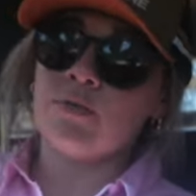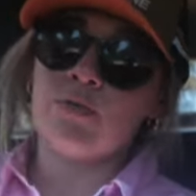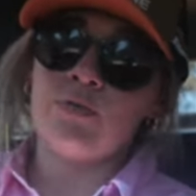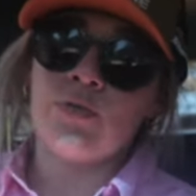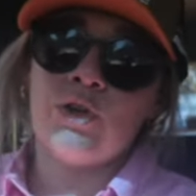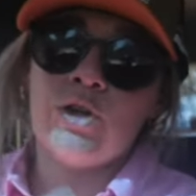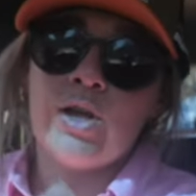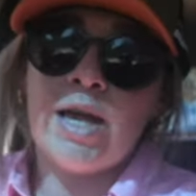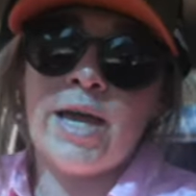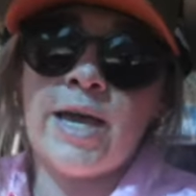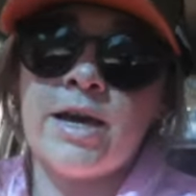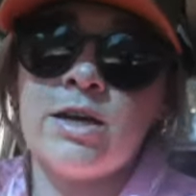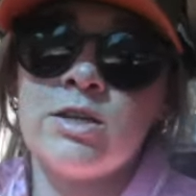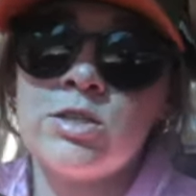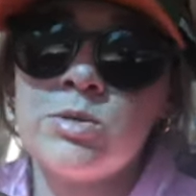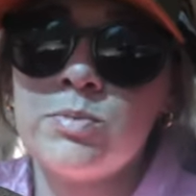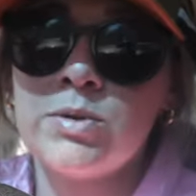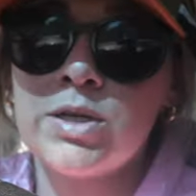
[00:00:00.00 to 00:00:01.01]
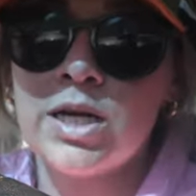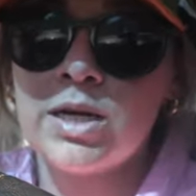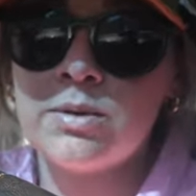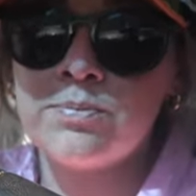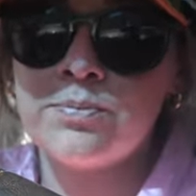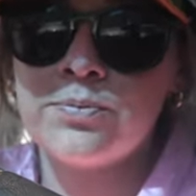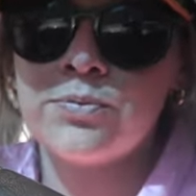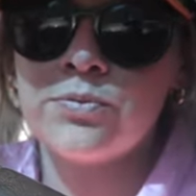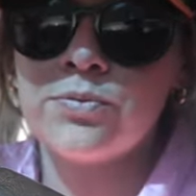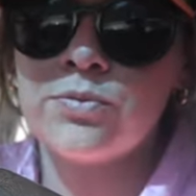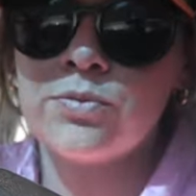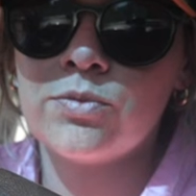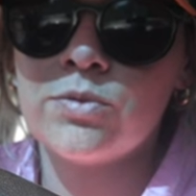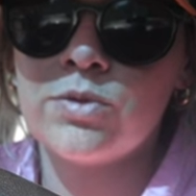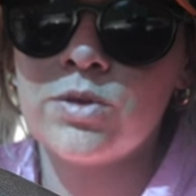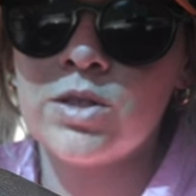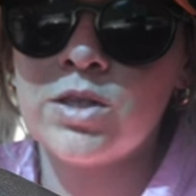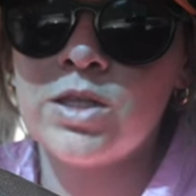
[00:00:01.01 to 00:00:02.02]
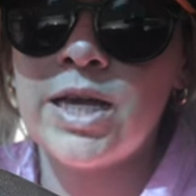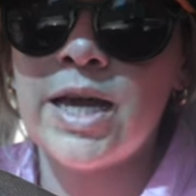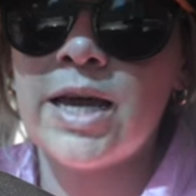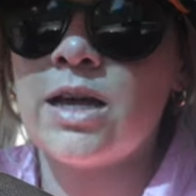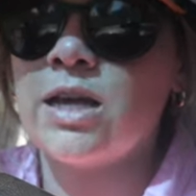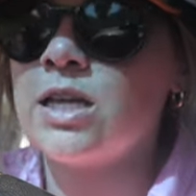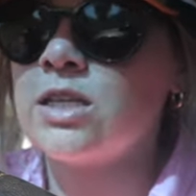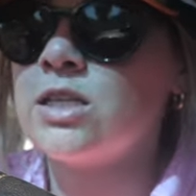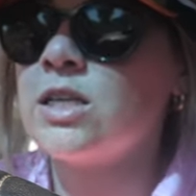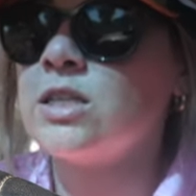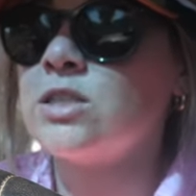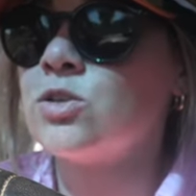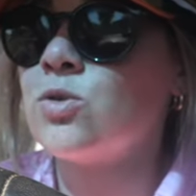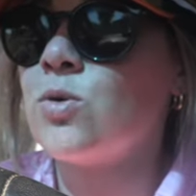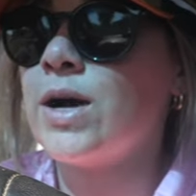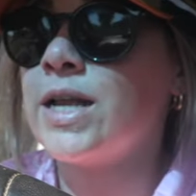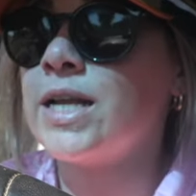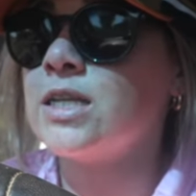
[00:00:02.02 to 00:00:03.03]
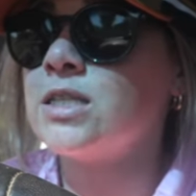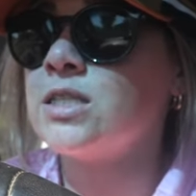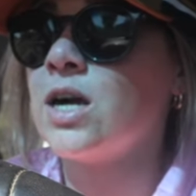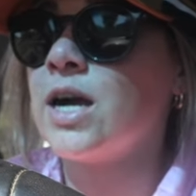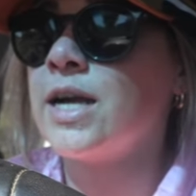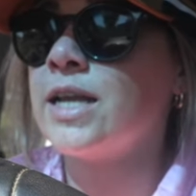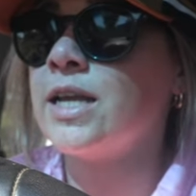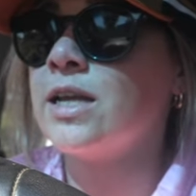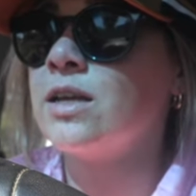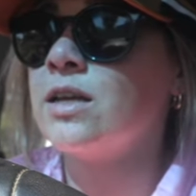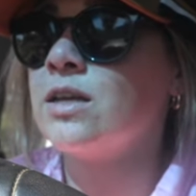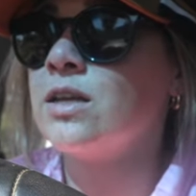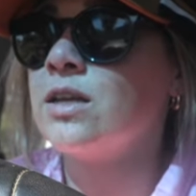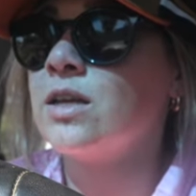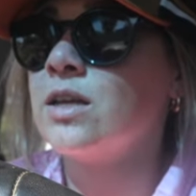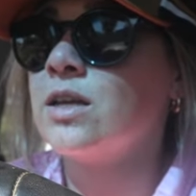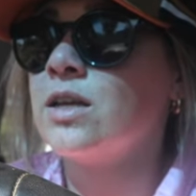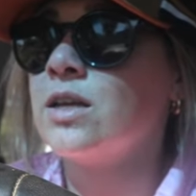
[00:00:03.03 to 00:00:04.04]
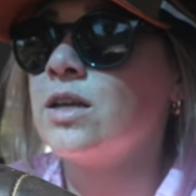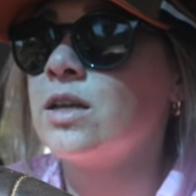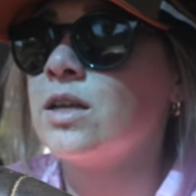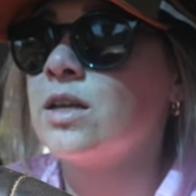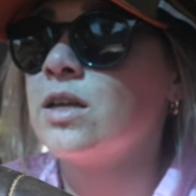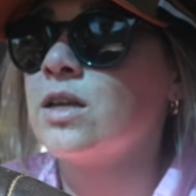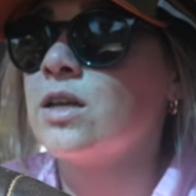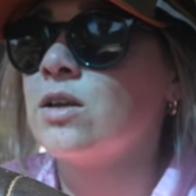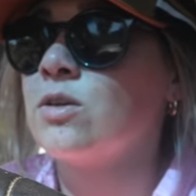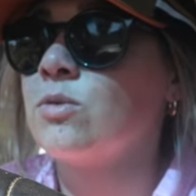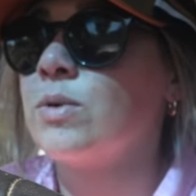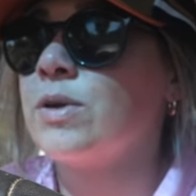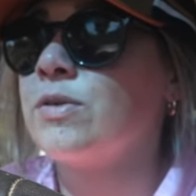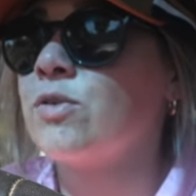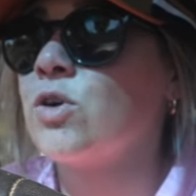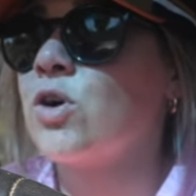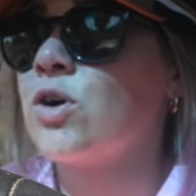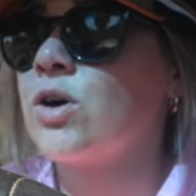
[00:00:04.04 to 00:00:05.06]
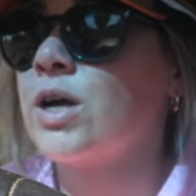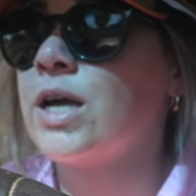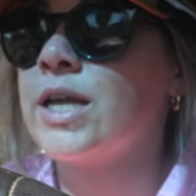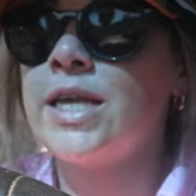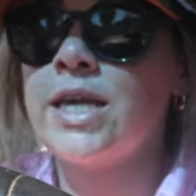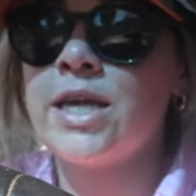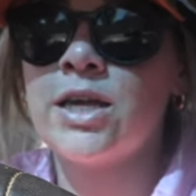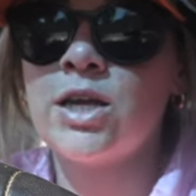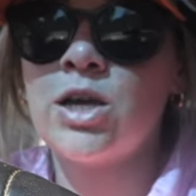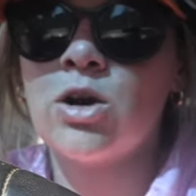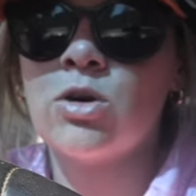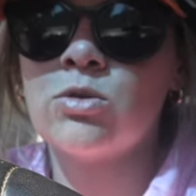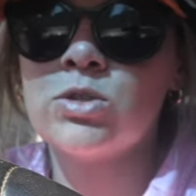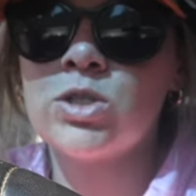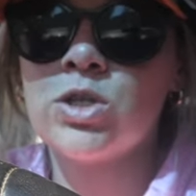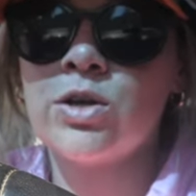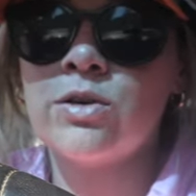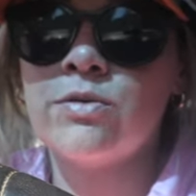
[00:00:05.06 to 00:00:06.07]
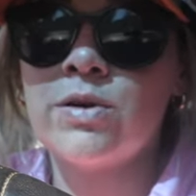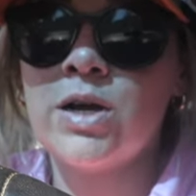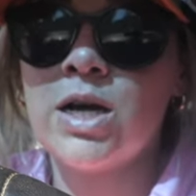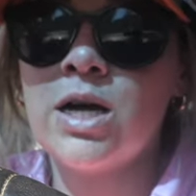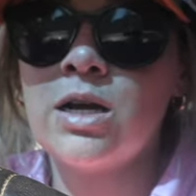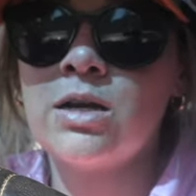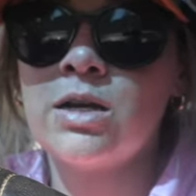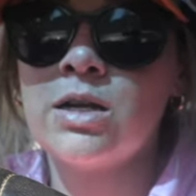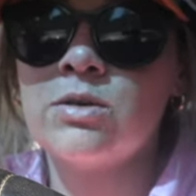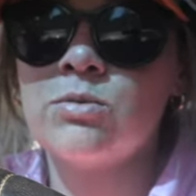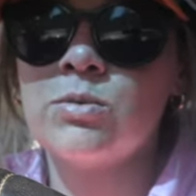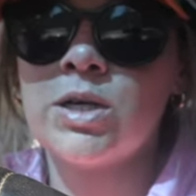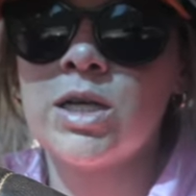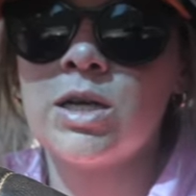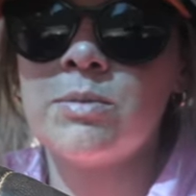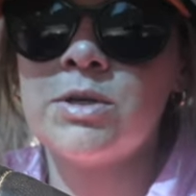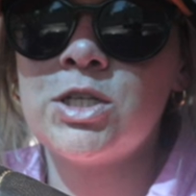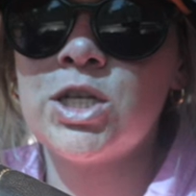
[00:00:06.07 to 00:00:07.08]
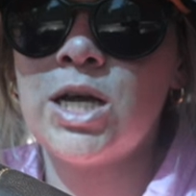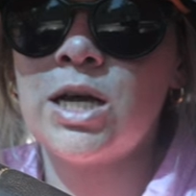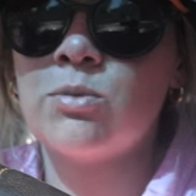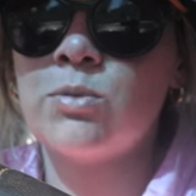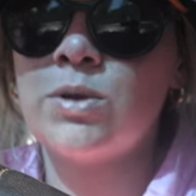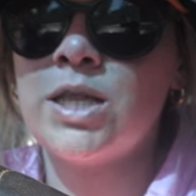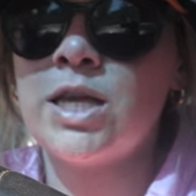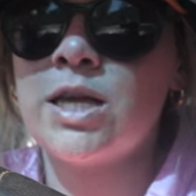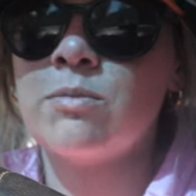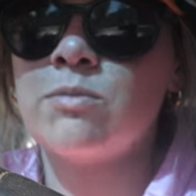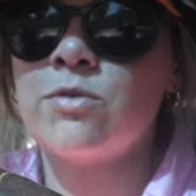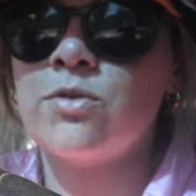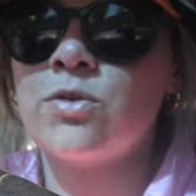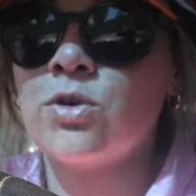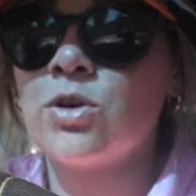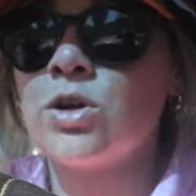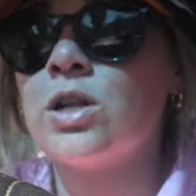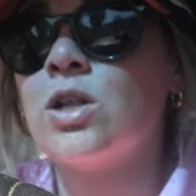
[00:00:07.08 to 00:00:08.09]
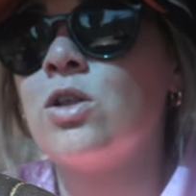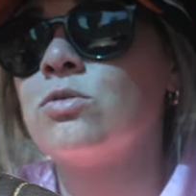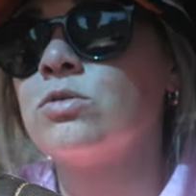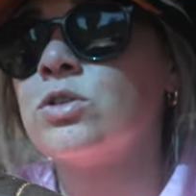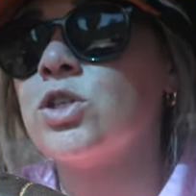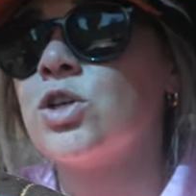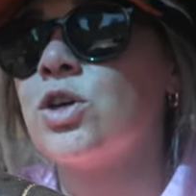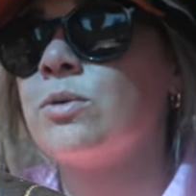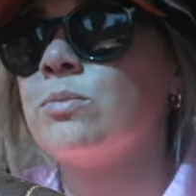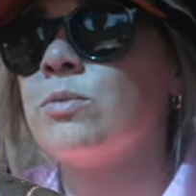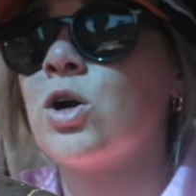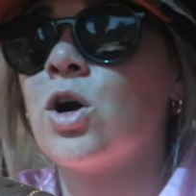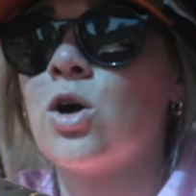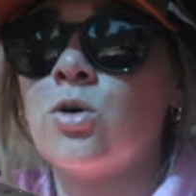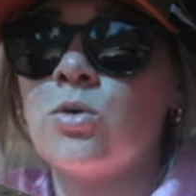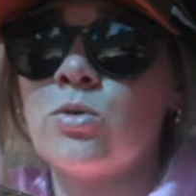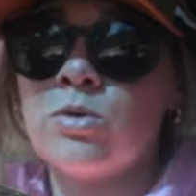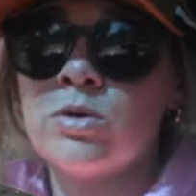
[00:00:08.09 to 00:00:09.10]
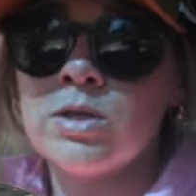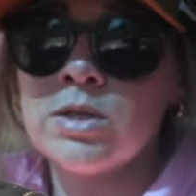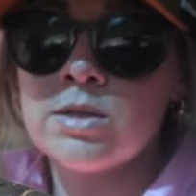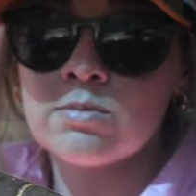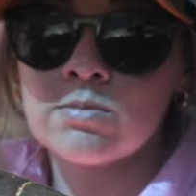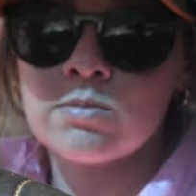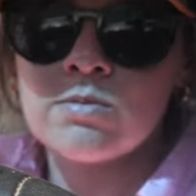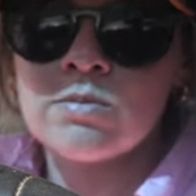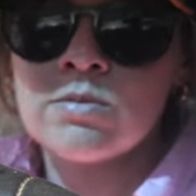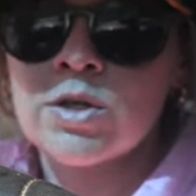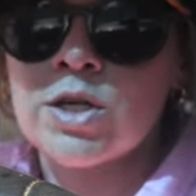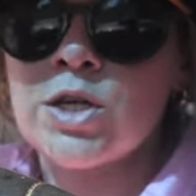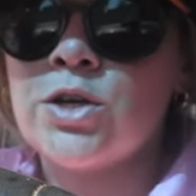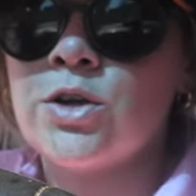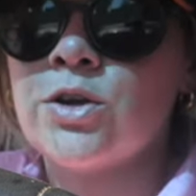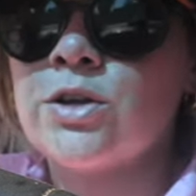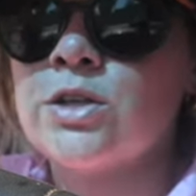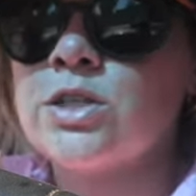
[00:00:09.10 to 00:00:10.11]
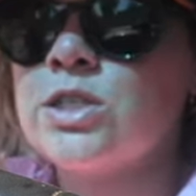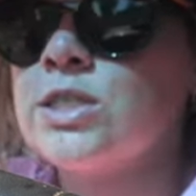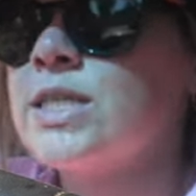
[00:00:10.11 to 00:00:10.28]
a few cows, but, um, yeah, it, it's quite exciting. We've got a year goal so far, and we're going to be chatting with him for a long term goal. You know, it's